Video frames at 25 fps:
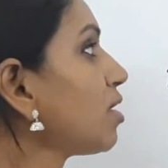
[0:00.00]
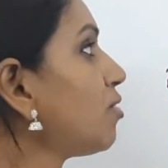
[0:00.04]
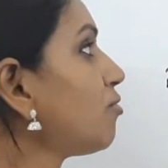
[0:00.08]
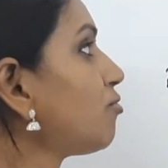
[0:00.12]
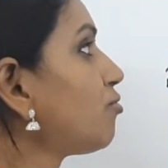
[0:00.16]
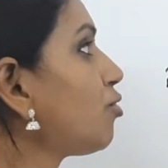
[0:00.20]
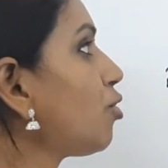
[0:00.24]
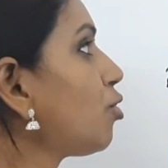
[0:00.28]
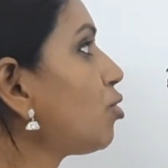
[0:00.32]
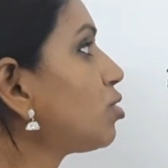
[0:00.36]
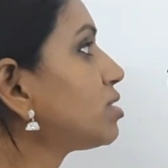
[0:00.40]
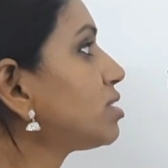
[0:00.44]

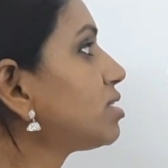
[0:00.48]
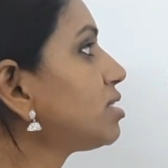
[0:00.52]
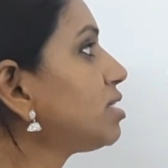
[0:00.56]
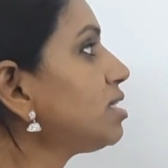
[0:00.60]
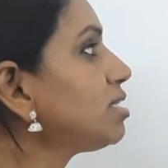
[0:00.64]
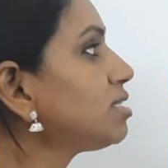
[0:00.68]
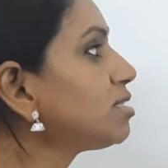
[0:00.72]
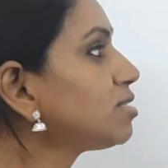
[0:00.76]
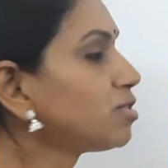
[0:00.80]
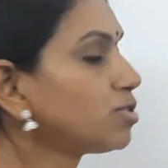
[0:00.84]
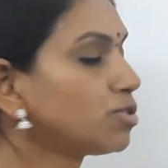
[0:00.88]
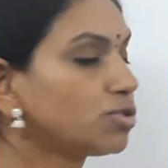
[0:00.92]
Force
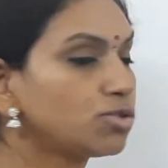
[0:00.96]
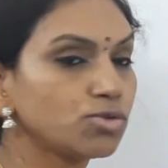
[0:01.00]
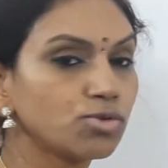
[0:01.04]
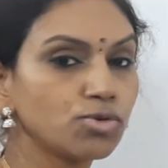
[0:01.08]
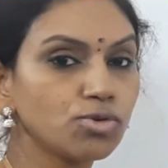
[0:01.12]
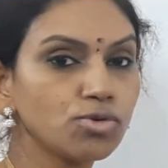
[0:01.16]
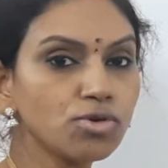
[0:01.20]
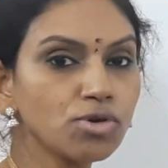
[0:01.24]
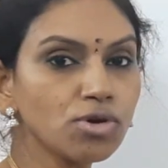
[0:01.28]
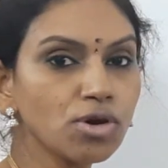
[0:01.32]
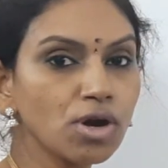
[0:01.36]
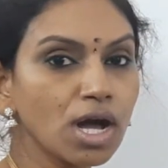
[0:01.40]
is
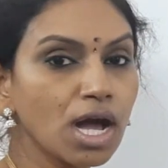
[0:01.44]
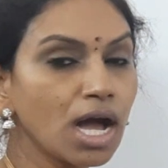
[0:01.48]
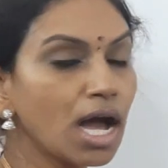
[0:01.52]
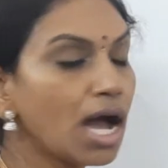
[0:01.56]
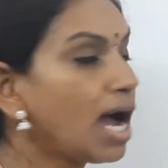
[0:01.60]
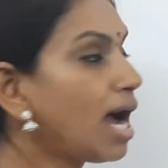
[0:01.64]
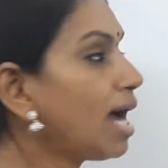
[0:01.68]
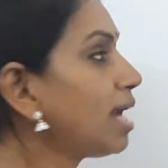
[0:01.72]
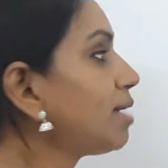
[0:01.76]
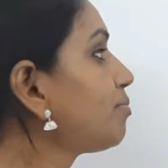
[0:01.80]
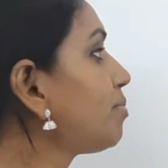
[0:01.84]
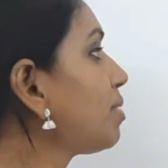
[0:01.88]
2
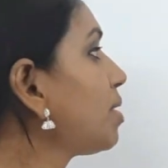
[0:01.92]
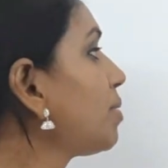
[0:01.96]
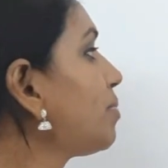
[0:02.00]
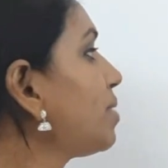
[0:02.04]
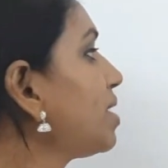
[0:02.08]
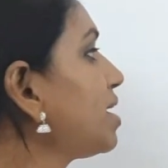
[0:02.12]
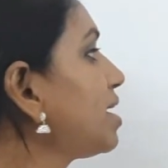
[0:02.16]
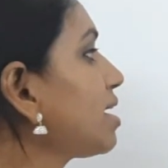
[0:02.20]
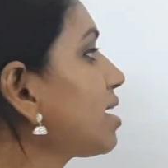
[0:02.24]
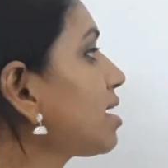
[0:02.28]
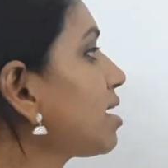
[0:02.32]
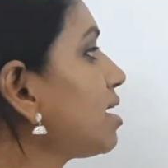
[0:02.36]
and
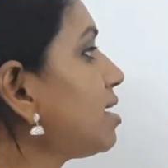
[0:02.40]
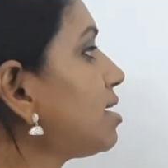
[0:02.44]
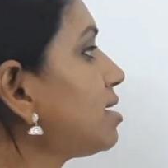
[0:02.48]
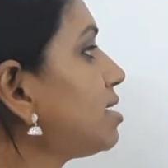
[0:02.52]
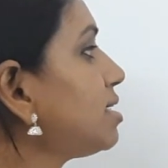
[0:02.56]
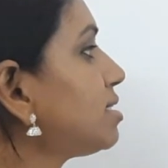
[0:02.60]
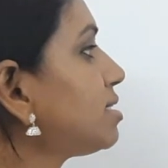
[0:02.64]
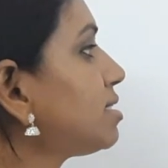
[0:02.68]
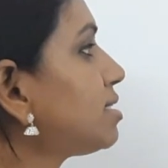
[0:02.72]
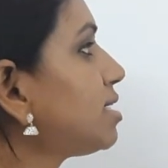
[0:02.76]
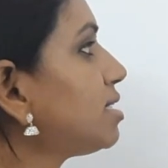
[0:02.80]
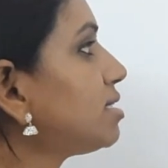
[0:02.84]
perpendicular
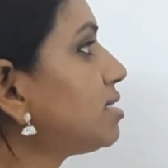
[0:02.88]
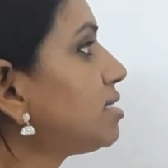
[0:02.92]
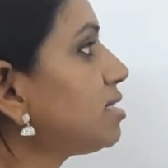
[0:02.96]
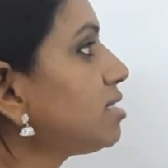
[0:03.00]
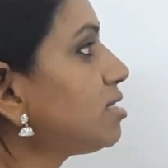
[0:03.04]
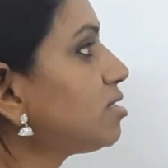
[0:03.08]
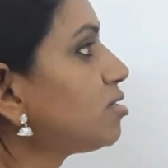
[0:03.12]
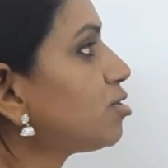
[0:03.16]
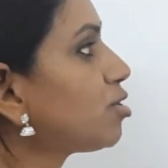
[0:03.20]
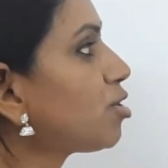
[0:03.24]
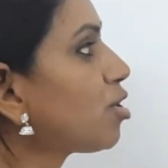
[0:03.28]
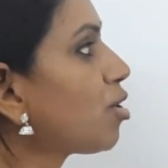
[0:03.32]
distance
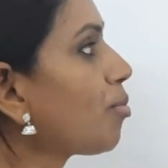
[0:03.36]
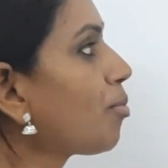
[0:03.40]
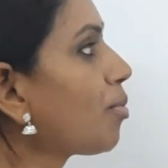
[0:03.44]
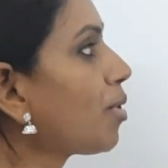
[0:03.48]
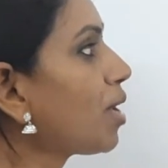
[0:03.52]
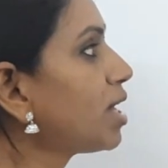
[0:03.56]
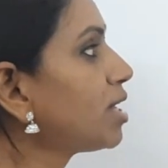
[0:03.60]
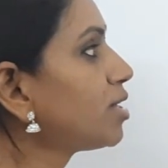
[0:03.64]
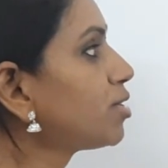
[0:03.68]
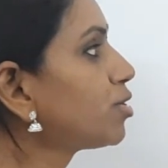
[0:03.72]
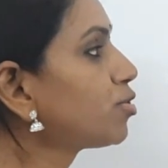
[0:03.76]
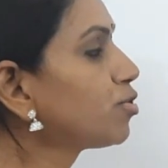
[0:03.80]
is
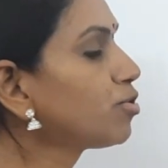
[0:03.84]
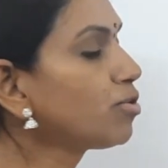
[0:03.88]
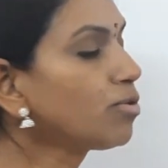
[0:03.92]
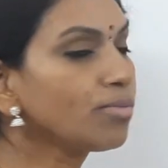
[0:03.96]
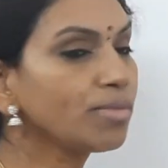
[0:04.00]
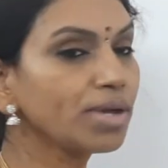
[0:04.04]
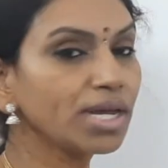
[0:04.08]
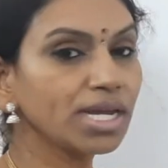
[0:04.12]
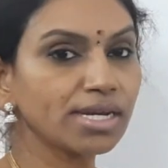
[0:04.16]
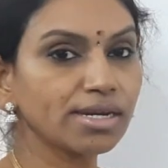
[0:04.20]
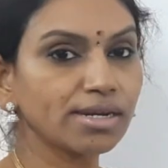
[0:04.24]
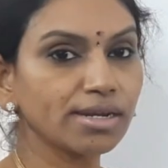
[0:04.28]
0.2
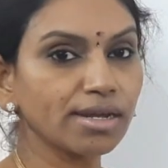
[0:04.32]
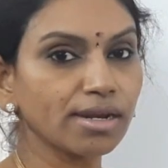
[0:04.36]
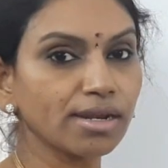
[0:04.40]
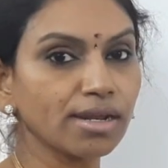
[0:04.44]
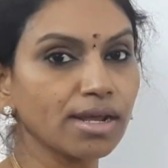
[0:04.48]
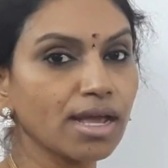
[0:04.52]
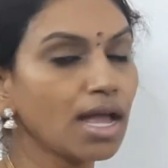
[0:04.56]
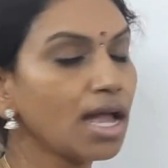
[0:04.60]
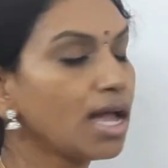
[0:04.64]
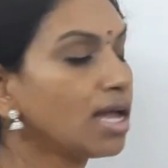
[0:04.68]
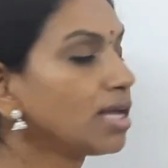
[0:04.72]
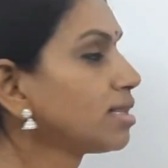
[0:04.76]
meter.
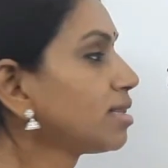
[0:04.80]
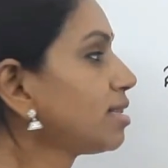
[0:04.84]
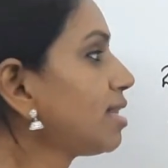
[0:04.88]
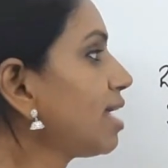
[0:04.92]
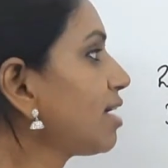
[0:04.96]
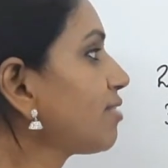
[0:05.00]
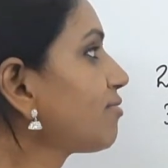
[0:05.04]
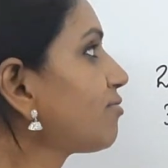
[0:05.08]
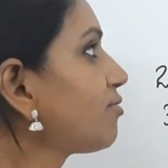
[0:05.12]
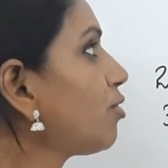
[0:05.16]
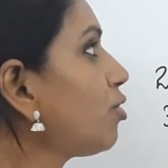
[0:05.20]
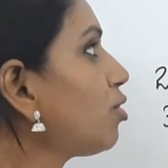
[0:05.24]

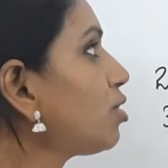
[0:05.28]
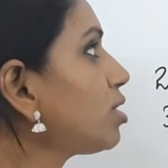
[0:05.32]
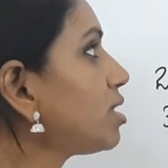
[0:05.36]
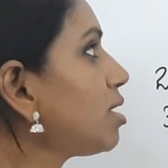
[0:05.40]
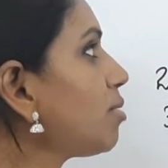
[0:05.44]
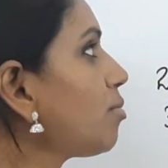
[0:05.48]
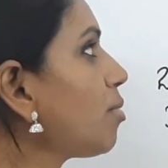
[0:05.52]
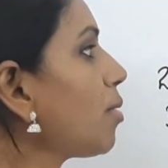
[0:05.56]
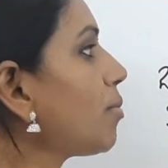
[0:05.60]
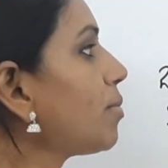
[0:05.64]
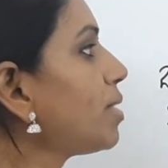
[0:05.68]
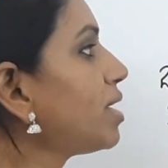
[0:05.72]
Therefore, the
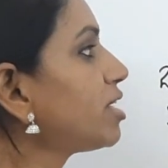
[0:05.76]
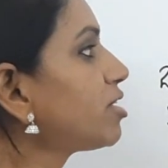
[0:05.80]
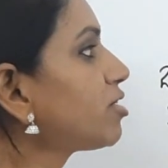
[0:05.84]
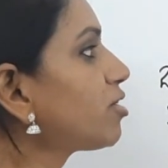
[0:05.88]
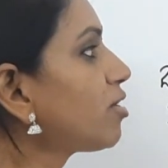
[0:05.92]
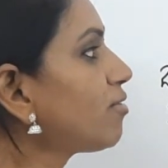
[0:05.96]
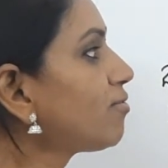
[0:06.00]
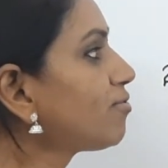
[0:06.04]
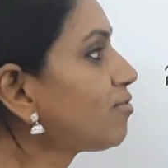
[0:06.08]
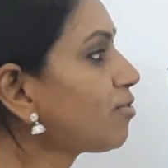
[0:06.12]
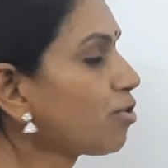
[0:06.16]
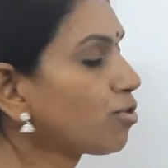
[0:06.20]
moment
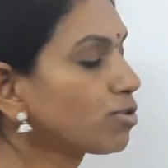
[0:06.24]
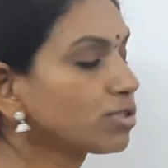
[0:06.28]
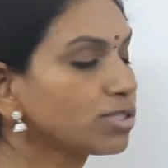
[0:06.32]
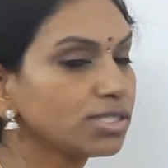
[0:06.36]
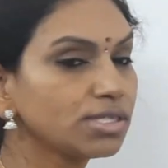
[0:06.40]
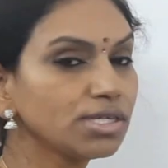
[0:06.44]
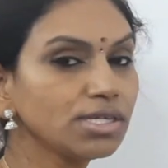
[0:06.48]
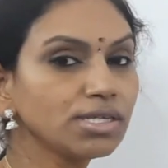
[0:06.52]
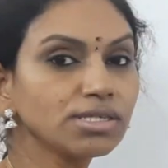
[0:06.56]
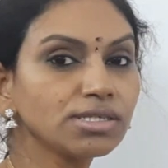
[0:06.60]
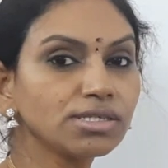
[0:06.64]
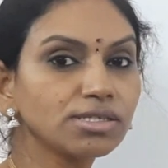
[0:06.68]
of force
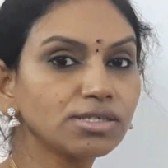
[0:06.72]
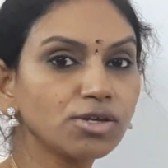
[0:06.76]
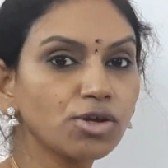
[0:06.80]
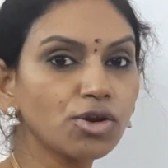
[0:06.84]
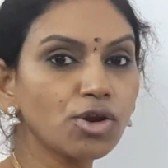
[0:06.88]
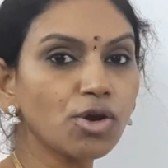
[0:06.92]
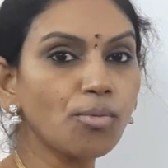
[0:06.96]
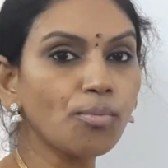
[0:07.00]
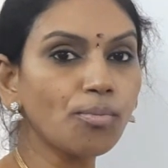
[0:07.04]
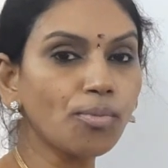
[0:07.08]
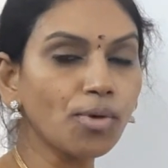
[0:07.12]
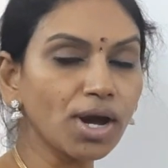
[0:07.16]
is
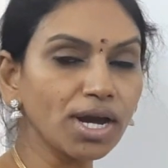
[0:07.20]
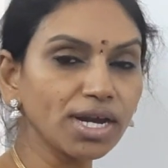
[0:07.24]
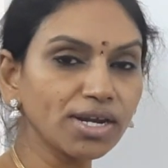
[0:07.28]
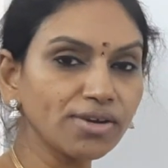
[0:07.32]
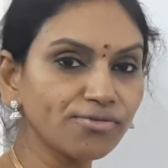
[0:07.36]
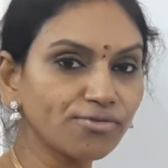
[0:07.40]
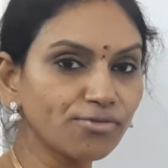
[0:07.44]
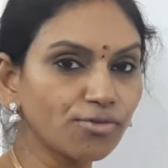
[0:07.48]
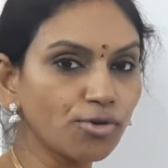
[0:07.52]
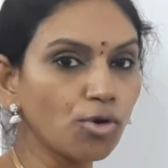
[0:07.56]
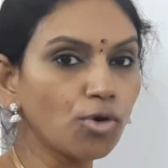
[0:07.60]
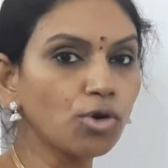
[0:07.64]

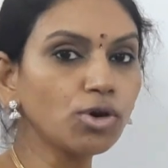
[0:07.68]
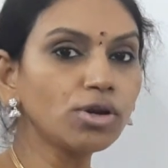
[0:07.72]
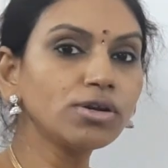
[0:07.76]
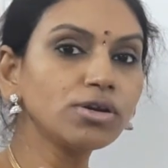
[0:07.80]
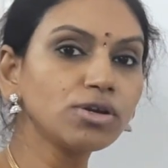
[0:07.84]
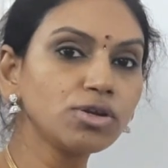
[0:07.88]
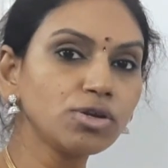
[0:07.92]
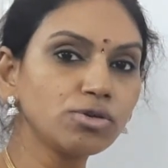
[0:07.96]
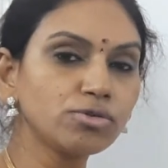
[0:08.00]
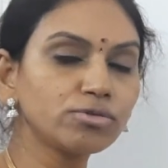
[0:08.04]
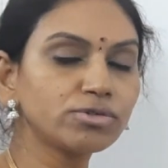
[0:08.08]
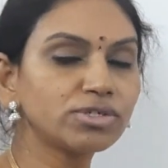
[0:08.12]
0.4
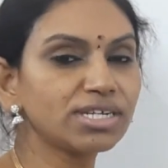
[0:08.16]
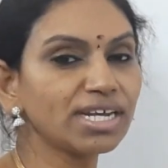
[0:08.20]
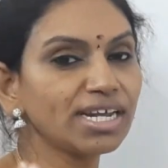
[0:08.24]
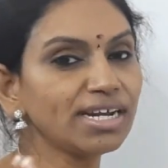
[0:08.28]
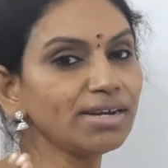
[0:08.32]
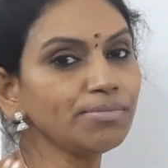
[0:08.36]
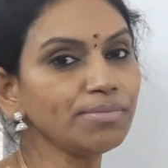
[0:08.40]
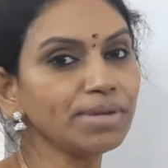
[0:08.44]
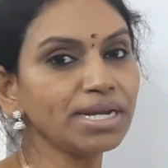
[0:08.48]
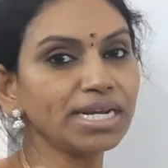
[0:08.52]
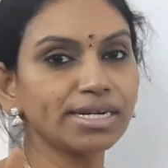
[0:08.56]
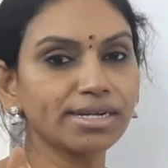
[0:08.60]

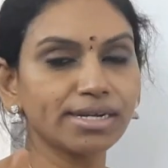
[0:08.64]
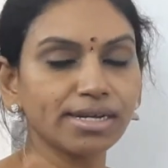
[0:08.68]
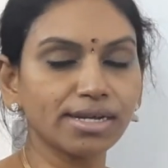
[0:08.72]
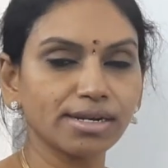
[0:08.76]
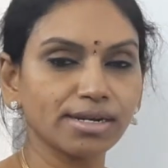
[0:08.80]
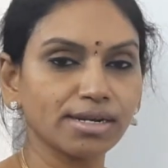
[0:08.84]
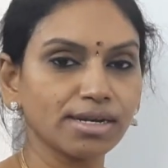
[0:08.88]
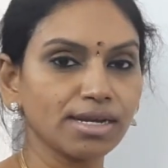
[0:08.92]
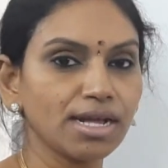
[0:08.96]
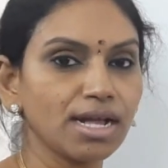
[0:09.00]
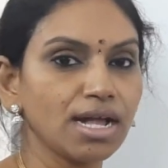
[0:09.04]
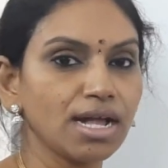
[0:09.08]
Newton meter.